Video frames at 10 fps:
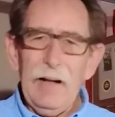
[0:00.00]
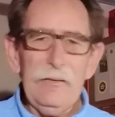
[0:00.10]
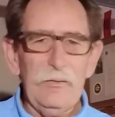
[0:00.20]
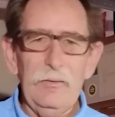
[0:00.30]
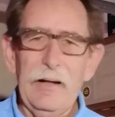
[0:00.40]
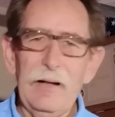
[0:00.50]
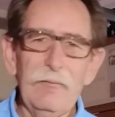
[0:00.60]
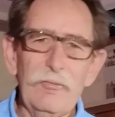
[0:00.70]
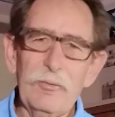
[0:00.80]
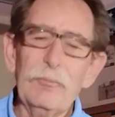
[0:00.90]
I do
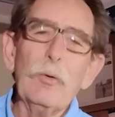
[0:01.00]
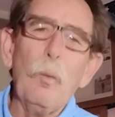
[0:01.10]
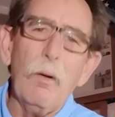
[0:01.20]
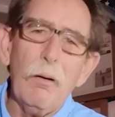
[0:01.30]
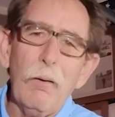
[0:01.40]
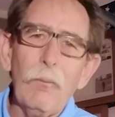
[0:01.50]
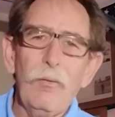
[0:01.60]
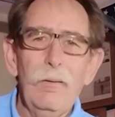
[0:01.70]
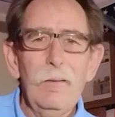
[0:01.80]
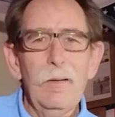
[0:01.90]
have some DeWalt,
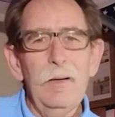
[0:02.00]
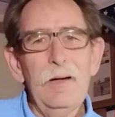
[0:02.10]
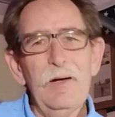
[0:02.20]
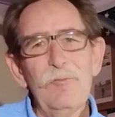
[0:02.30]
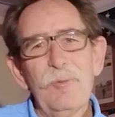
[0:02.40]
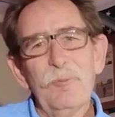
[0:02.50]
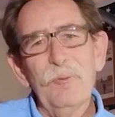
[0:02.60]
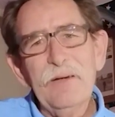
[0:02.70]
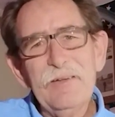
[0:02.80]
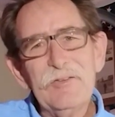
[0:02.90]
I have some
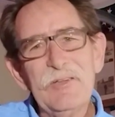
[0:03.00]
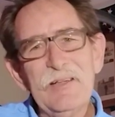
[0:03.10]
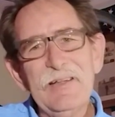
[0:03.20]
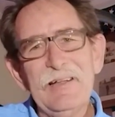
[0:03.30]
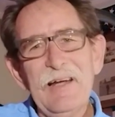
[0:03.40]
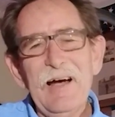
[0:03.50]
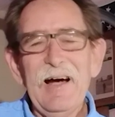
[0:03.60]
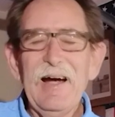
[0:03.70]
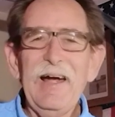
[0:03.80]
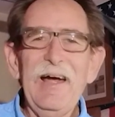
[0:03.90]
Rigid,
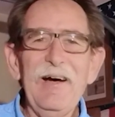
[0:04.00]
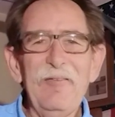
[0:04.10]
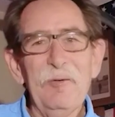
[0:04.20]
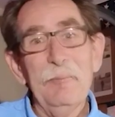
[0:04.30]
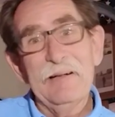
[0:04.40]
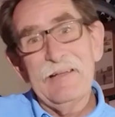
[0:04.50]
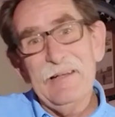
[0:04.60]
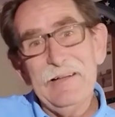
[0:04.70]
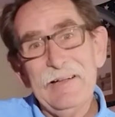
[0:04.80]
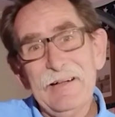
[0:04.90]
I have a
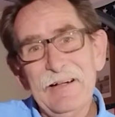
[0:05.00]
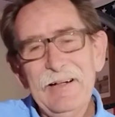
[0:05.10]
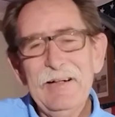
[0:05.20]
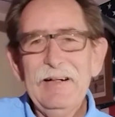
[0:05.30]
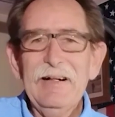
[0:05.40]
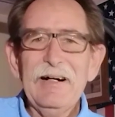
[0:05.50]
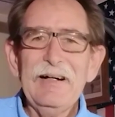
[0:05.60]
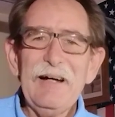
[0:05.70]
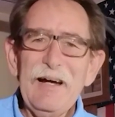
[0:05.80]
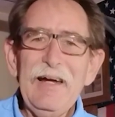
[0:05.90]
Makita,
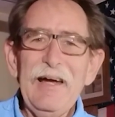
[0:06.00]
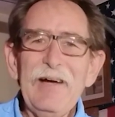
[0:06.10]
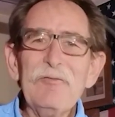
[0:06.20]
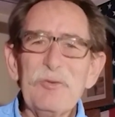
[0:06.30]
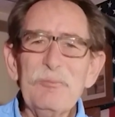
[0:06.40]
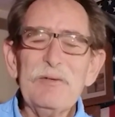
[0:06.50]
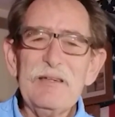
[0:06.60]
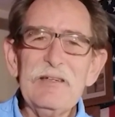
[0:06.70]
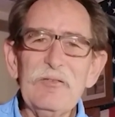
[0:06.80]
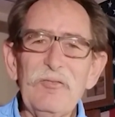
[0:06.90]
I have some
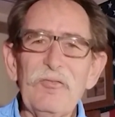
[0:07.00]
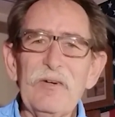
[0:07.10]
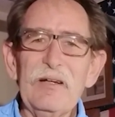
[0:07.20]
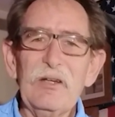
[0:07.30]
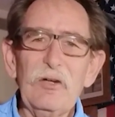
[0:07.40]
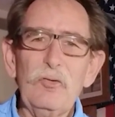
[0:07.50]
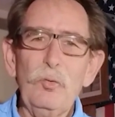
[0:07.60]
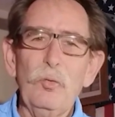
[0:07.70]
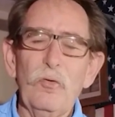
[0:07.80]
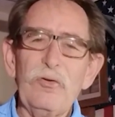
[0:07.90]
different
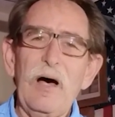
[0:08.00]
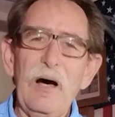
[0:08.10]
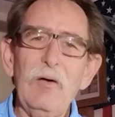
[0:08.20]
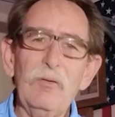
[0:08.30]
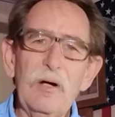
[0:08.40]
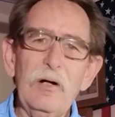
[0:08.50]
tools. I'll